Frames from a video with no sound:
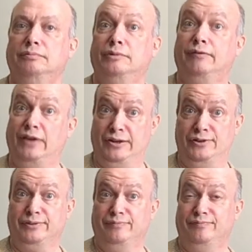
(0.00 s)

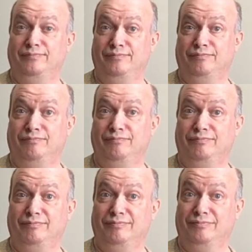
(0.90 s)
event,
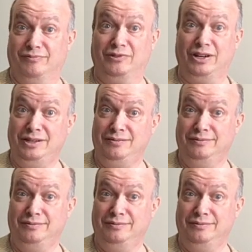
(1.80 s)
right?